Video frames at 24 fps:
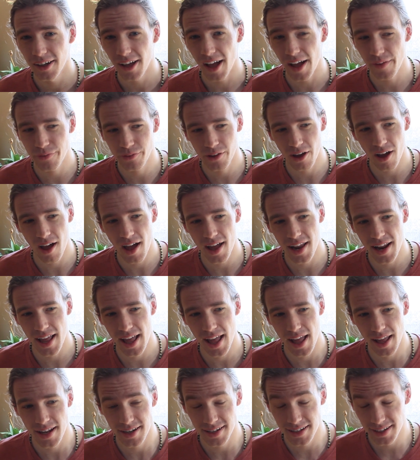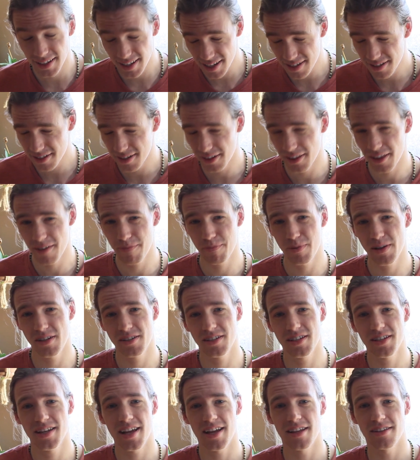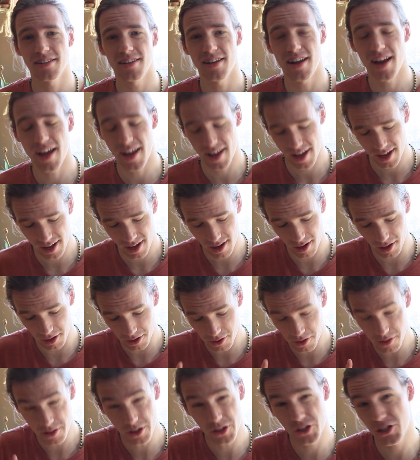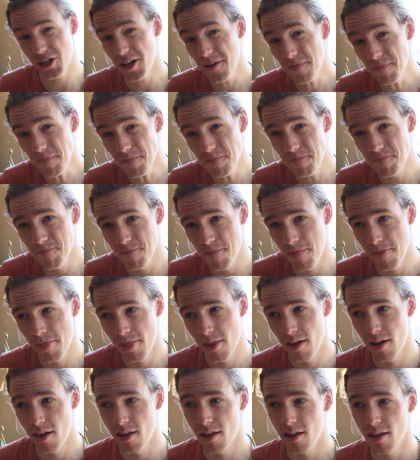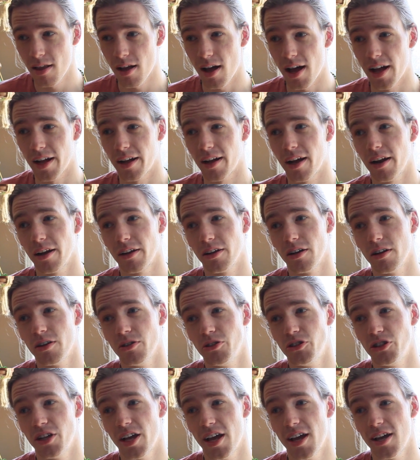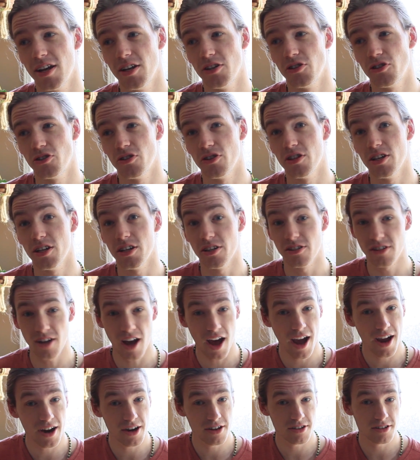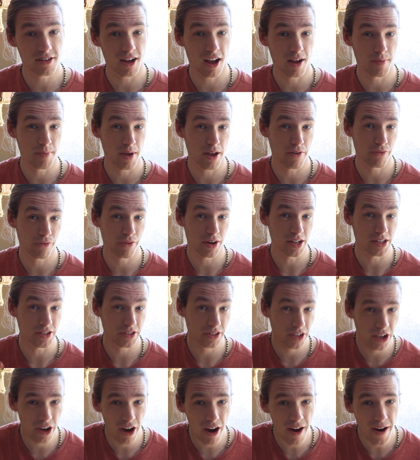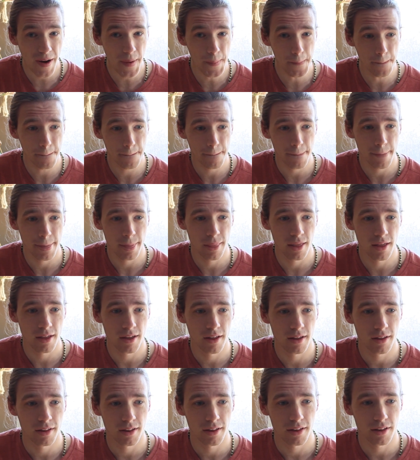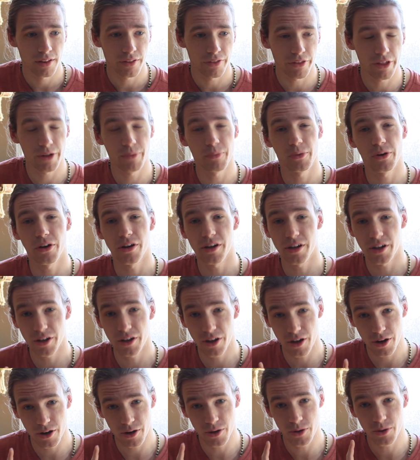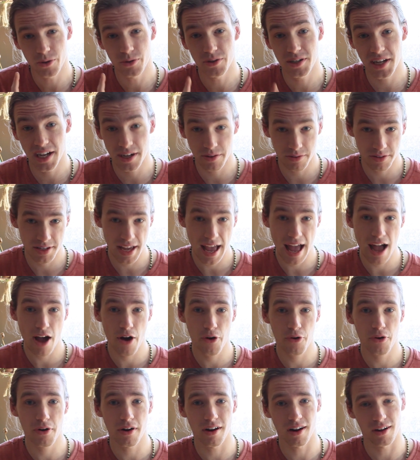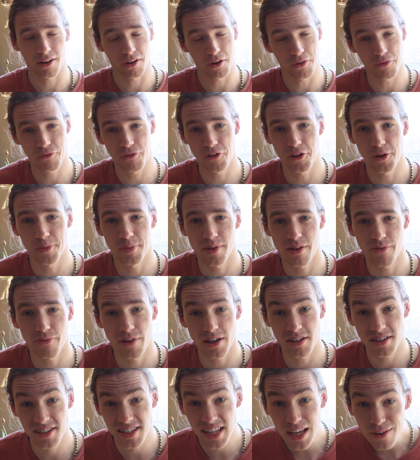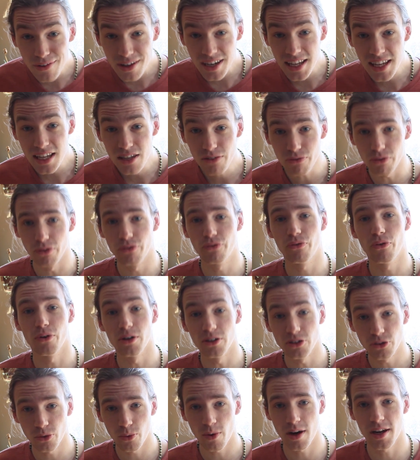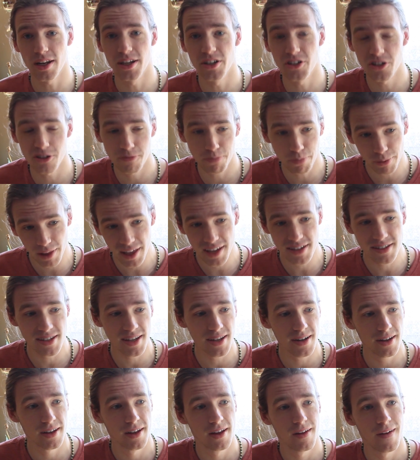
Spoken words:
I've got a decently busy day today. I gotta go to the gym. I gotta go change the tires on my friend's car. Then we're gonna go downtown and I'm gonna film the festivities for 420 and just blaze it.